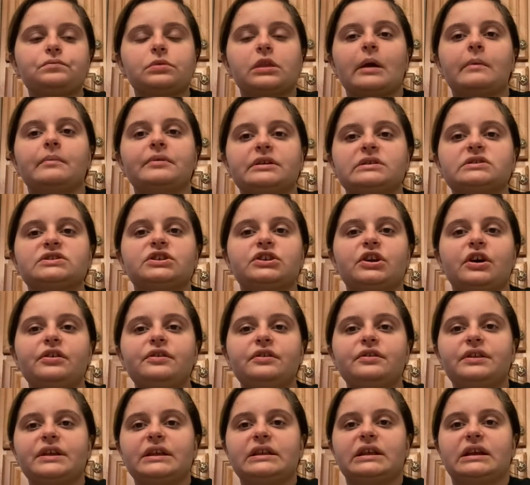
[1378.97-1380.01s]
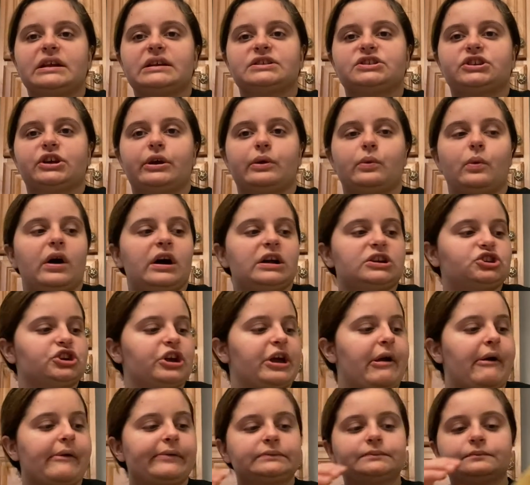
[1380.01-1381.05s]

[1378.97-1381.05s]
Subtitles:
There's another thing that I started watching.